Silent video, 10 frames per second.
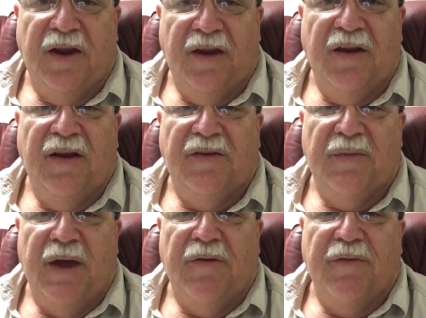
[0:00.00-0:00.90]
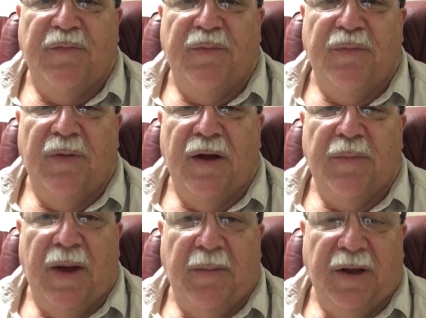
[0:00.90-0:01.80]
It's a matter of
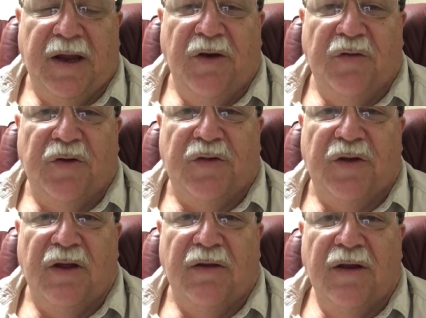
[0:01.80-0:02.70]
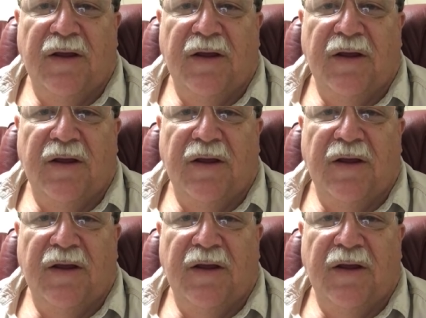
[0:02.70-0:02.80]
public interest that